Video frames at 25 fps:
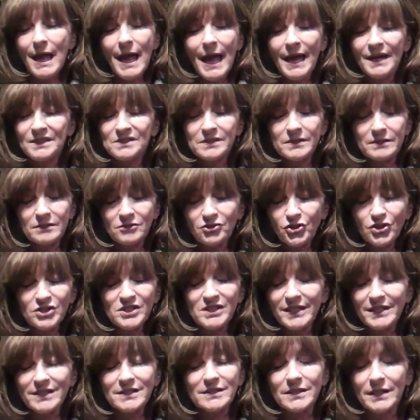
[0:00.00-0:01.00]
has
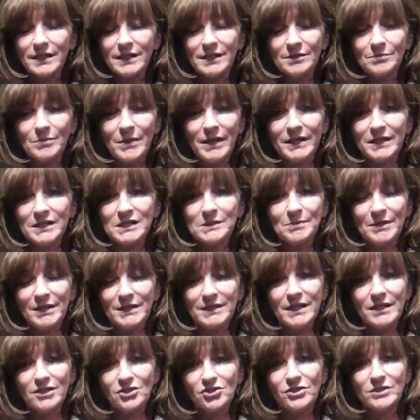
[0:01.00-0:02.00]
just exceeded my
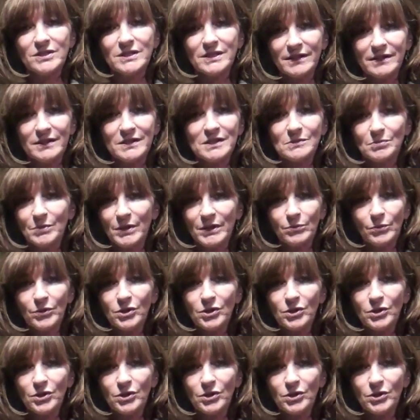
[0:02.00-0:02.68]
expectations in this one.